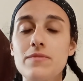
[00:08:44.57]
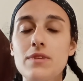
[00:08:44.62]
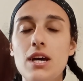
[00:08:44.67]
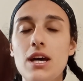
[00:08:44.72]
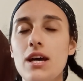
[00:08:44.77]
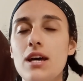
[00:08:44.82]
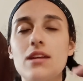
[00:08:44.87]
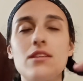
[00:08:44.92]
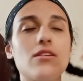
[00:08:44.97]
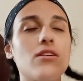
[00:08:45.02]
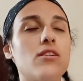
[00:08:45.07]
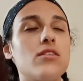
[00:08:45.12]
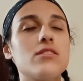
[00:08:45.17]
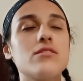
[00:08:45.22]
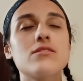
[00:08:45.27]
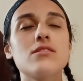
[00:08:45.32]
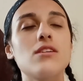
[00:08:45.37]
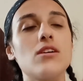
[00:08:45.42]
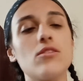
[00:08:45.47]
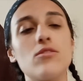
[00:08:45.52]
I had
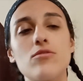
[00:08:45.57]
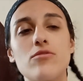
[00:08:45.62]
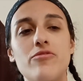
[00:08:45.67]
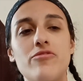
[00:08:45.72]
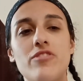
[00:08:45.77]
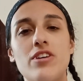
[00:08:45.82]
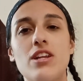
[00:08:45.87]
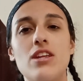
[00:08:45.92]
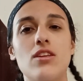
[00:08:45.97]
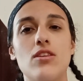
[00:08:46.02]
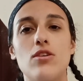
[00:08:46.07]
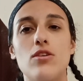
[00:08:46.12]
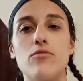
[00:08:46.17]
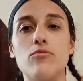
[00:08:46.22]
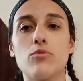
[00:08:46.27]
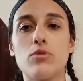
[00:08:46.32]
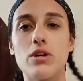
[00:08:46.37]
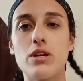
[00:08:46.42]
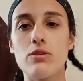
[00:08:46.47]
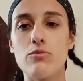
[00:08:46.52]
honestly a lot of fun. I love
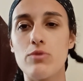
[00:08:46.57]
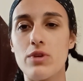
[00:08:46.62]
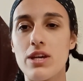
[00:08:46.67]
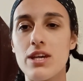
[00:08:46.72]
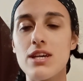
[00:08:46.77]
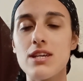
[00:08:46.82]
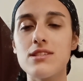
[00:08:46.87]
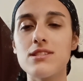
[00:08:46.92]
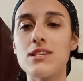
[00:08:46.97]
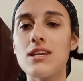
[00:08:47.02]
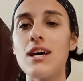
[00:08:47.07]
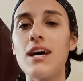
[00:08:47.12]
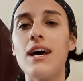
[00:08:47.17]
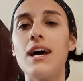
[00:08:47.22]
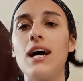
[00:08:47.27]
working with kids.